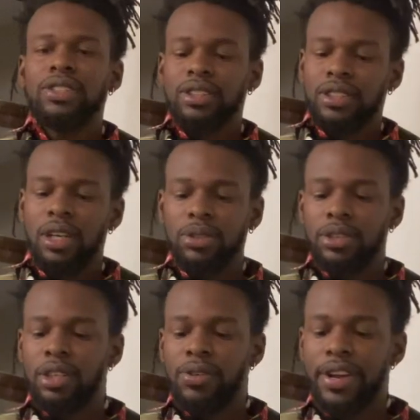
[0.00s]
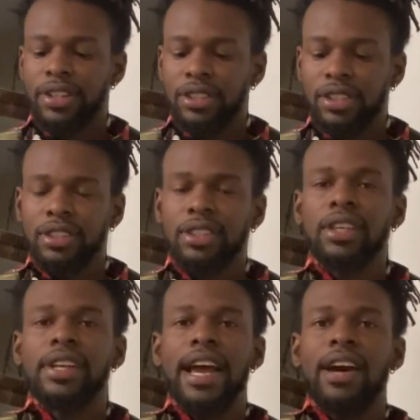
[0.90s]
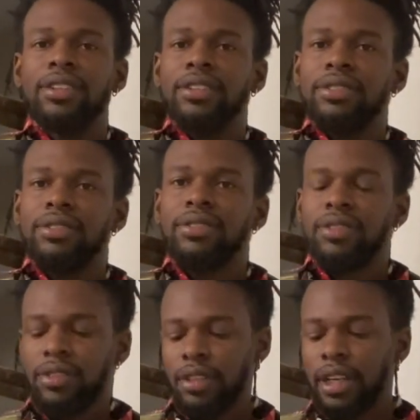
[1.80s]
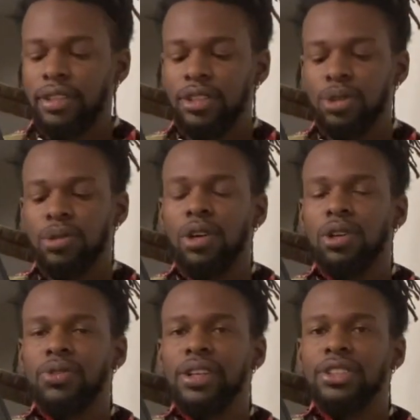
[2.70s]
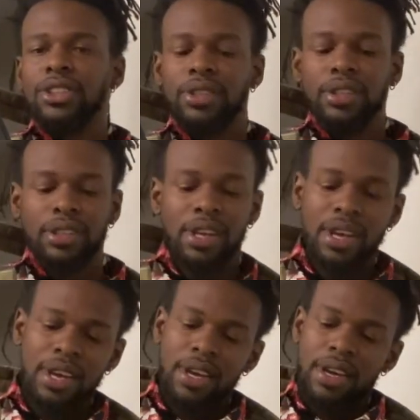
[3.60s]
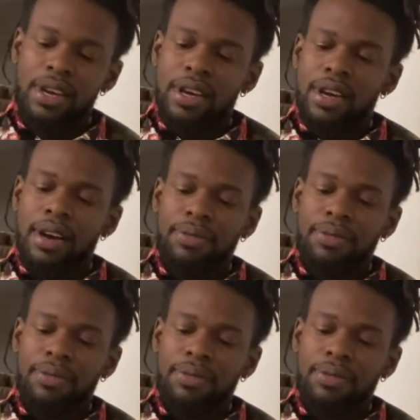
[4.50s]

just go to the range and just sit down and do long range shooting. I